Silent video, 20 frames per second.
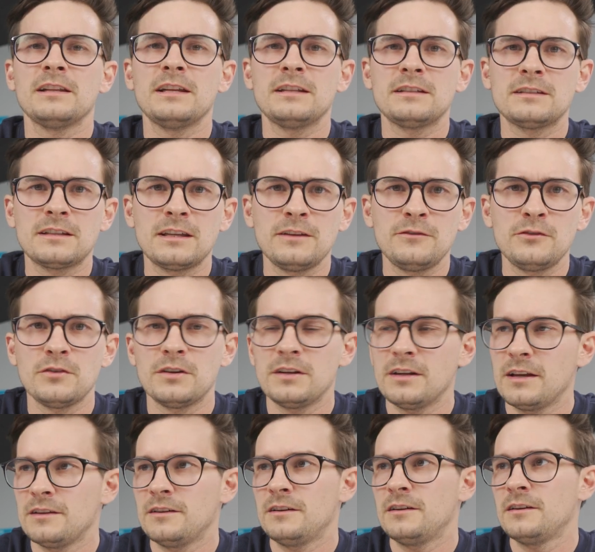let's give you
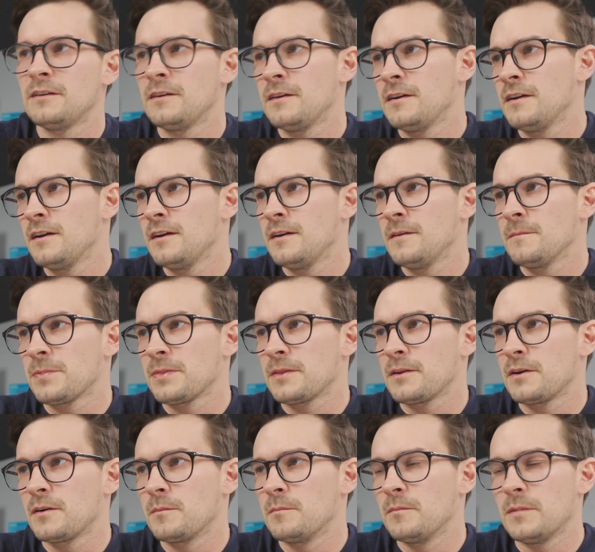another
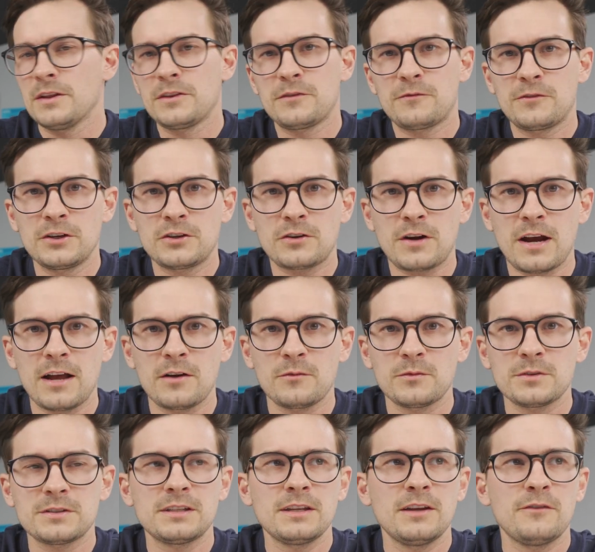month free trial and
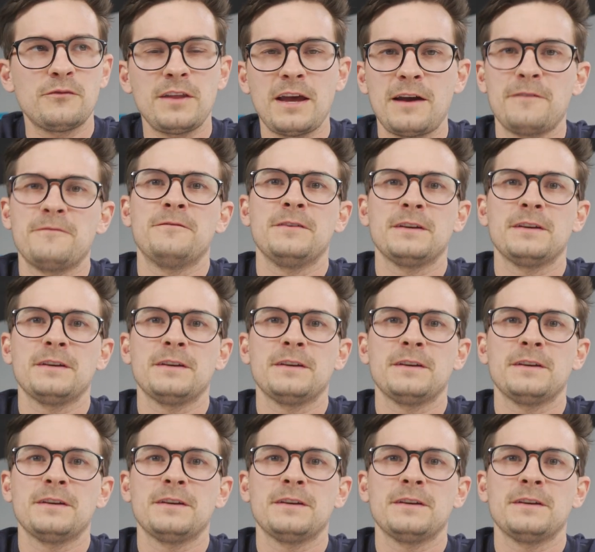we'll see if that